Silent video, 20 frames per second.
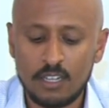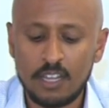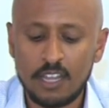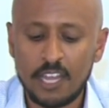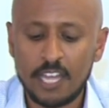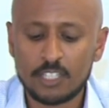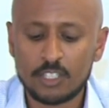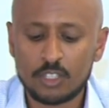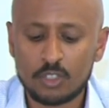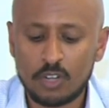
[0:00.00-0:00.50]

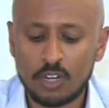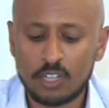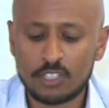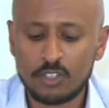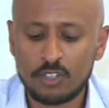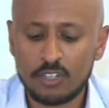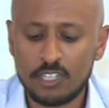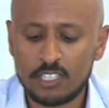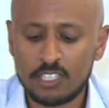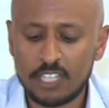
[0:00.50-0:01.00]
and
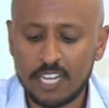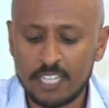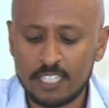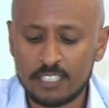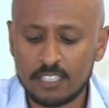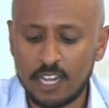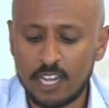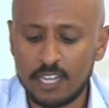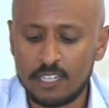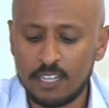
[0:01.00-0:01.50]
structurally change
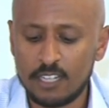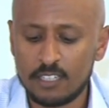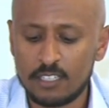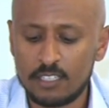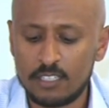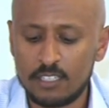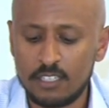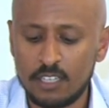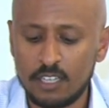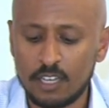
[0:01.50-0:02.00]
the
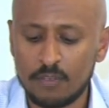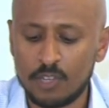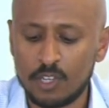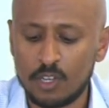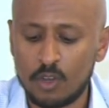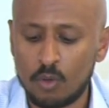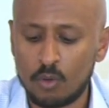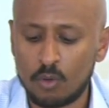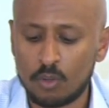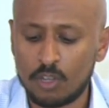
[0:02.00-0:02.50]
identity of the
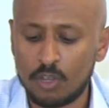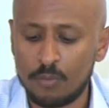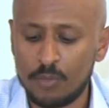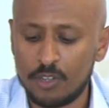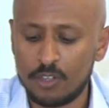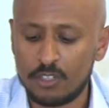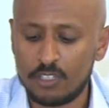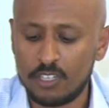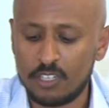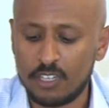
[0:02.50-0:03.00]
local
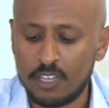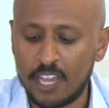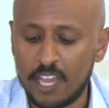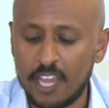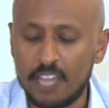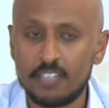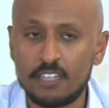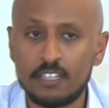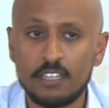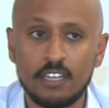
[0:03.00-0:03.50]
community
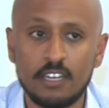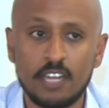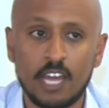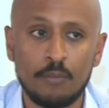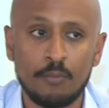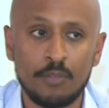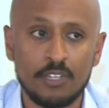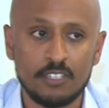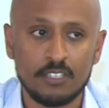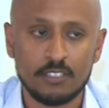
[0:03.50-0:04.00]
and
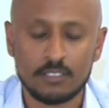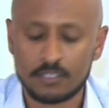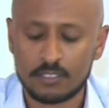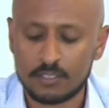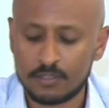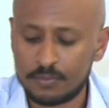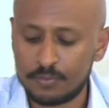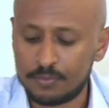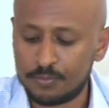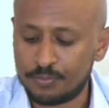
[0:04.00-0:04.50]
inhabitants.